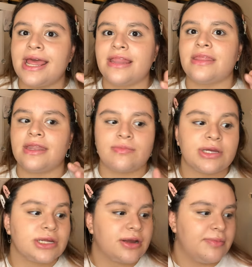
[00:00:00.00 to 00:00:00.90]
and then I'm
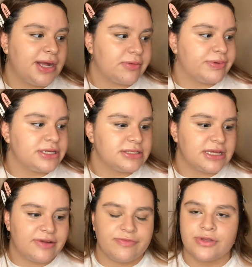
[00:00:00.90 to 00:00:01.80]
gonna come back because
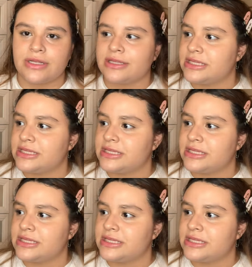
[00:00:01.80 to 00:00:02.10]
I feel like